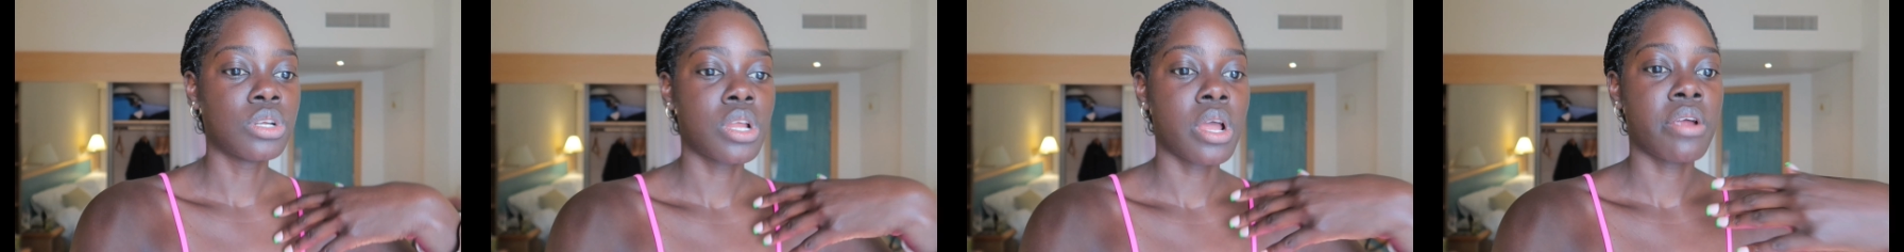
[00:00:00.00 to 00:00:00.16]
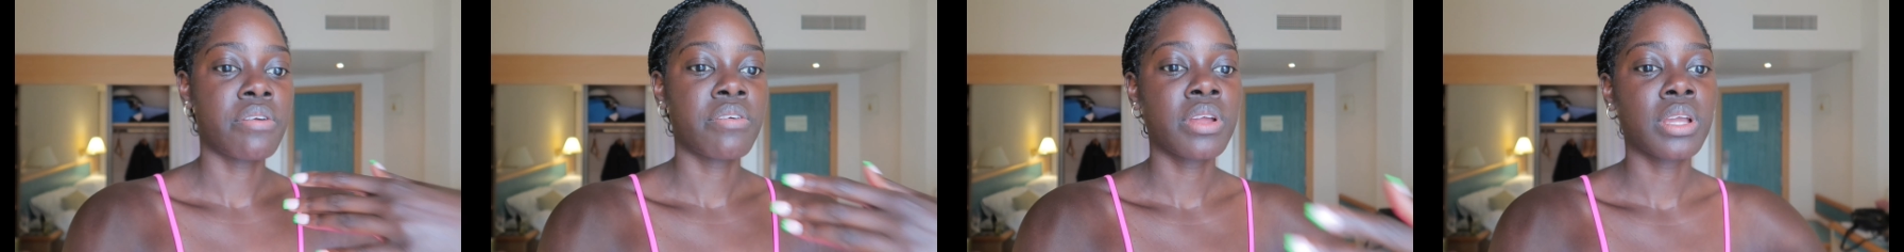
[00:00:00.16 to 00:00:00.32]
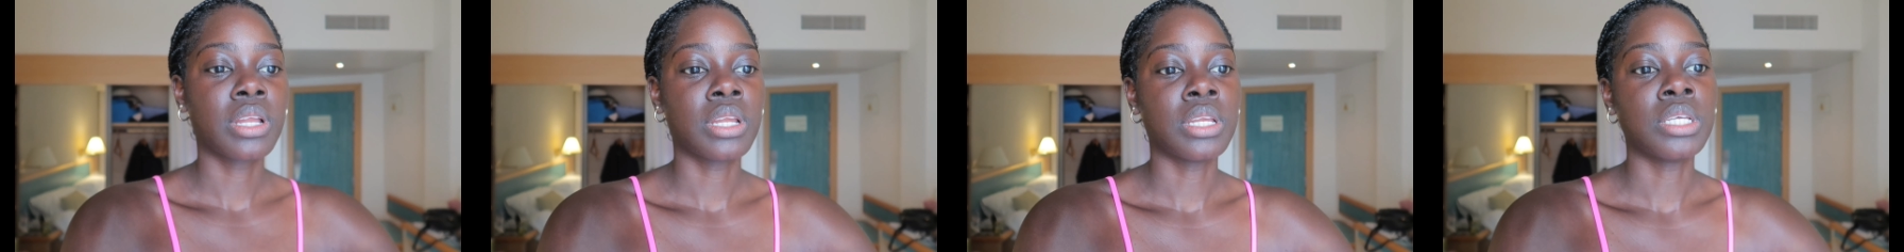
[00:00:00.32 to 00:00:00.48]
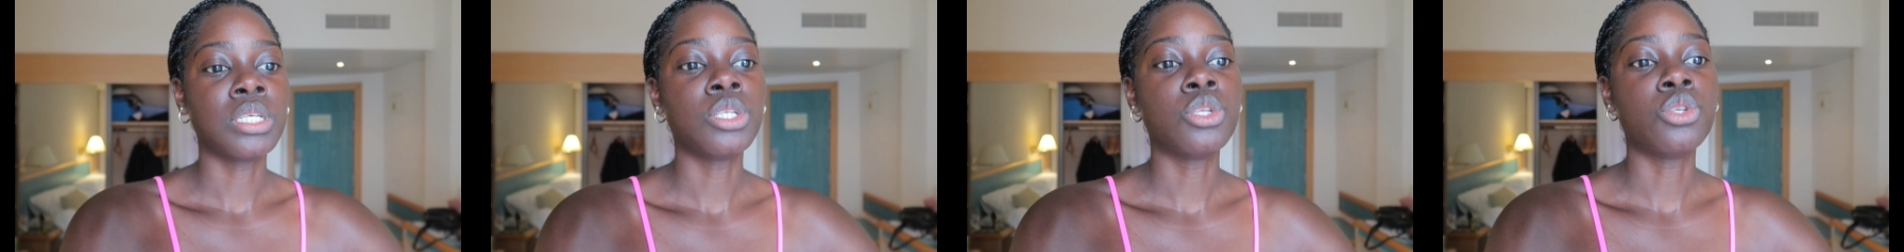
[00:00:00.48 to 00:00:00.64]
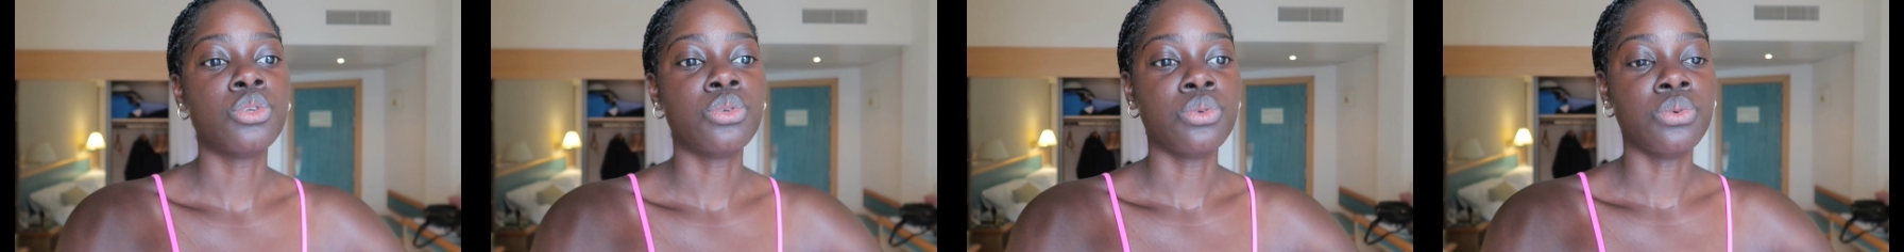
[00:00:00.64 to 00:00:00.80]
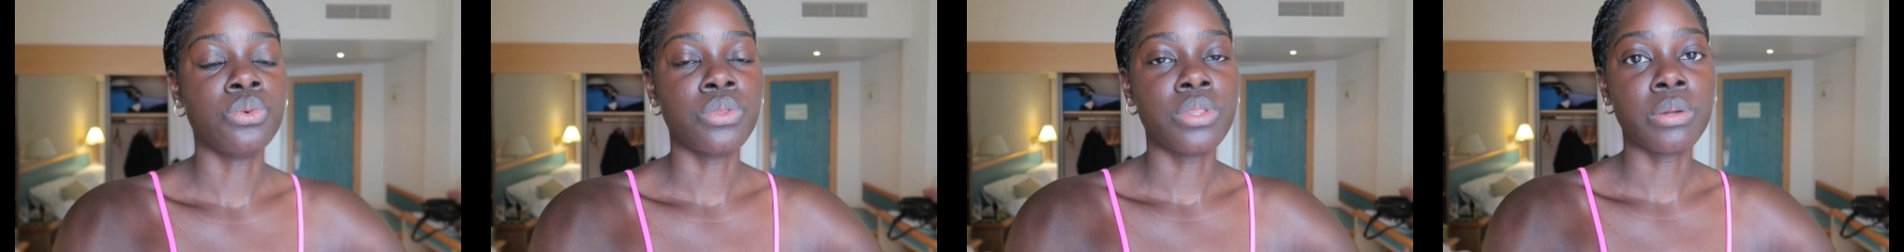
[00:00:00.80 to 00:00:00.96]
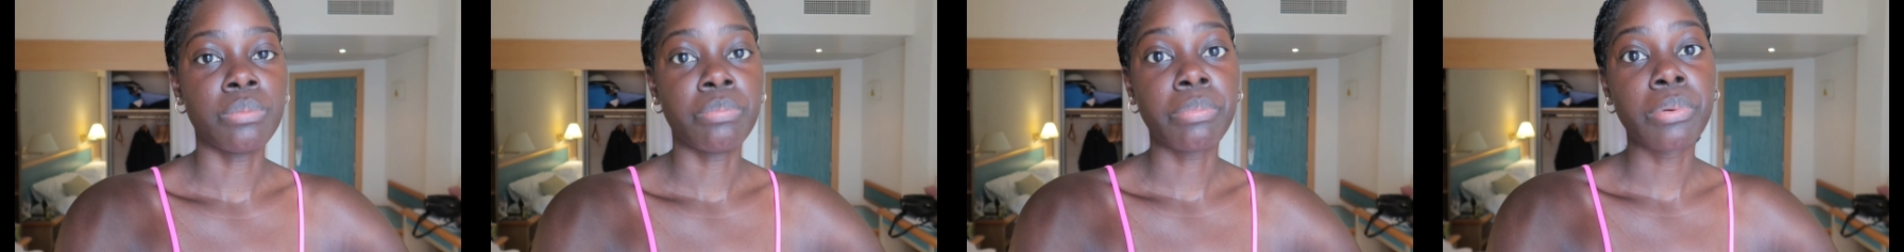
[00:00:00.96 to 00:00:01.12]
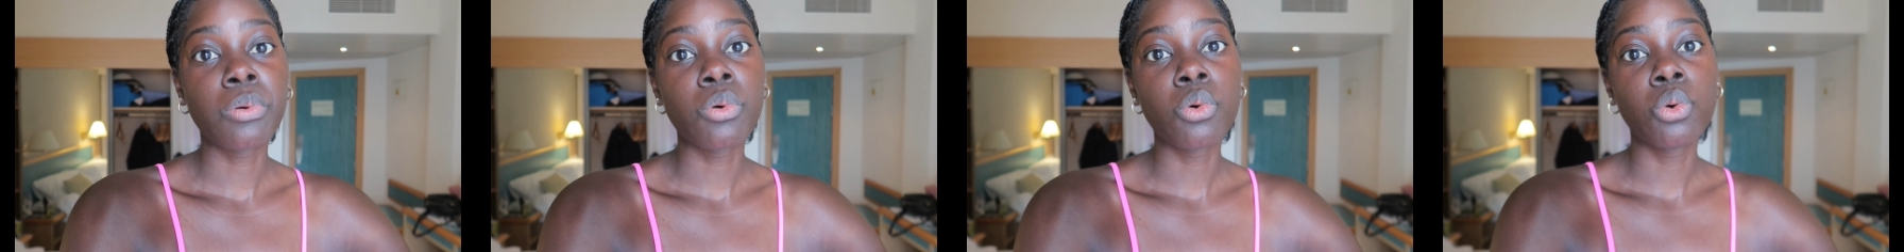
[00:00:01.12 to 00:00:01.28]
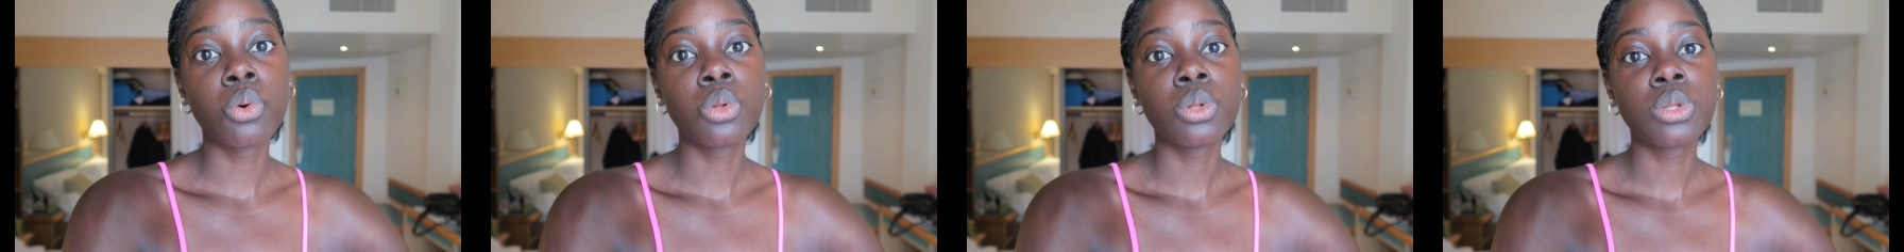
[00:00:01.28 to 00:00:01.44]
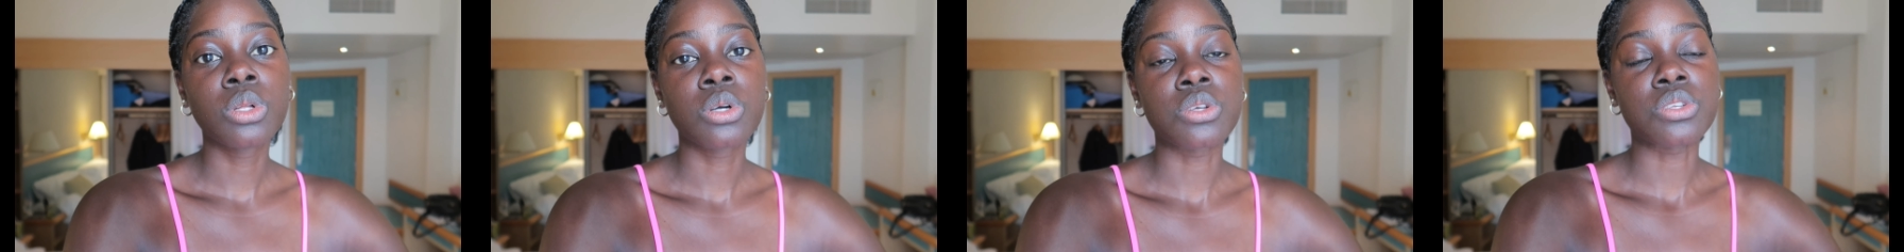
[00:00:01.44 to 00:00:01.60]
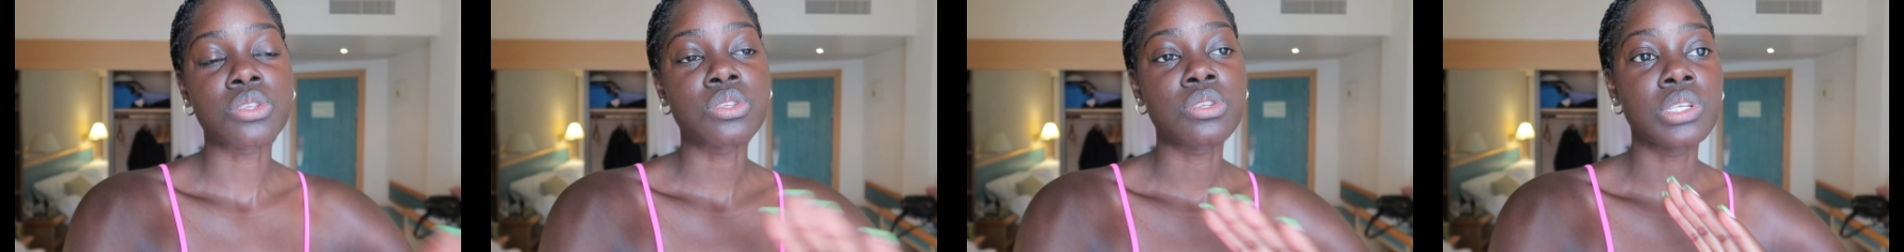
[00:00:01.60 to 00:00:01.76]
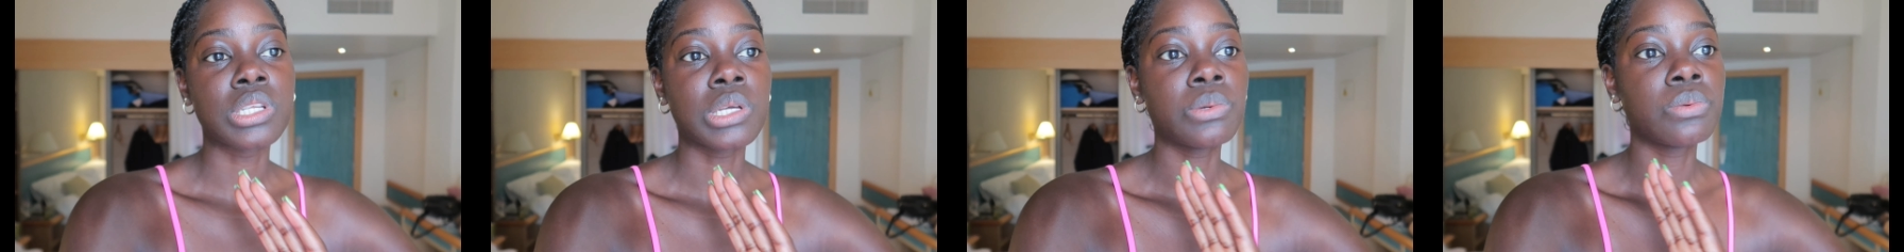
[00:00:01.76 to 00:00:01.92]
directly to the pool
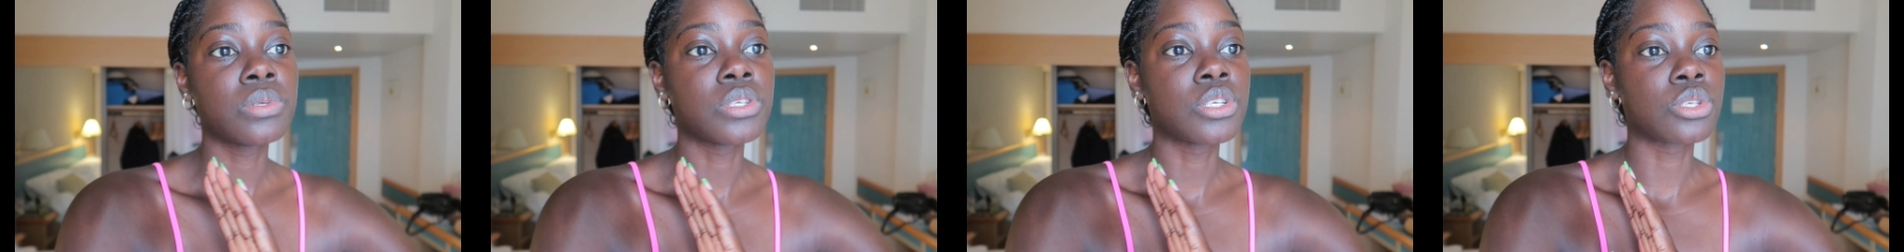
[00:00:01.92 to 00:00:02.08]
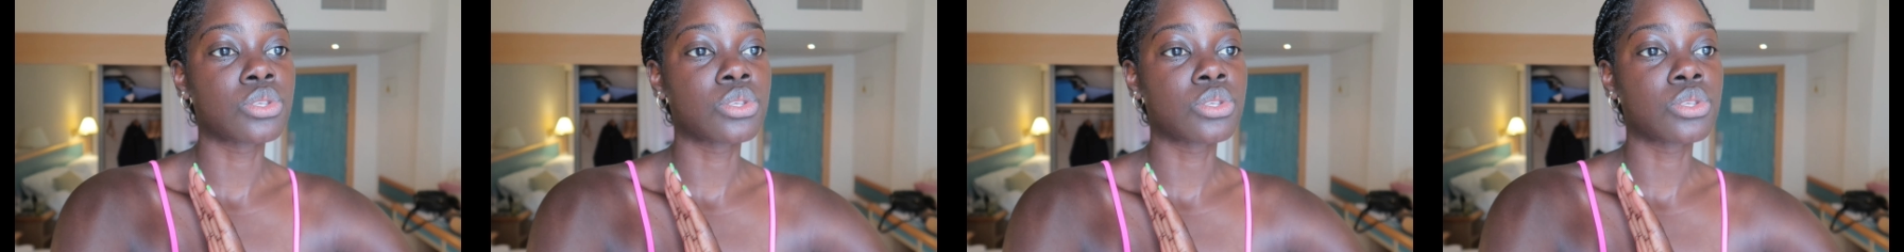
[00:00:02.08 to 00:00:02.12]
because today we're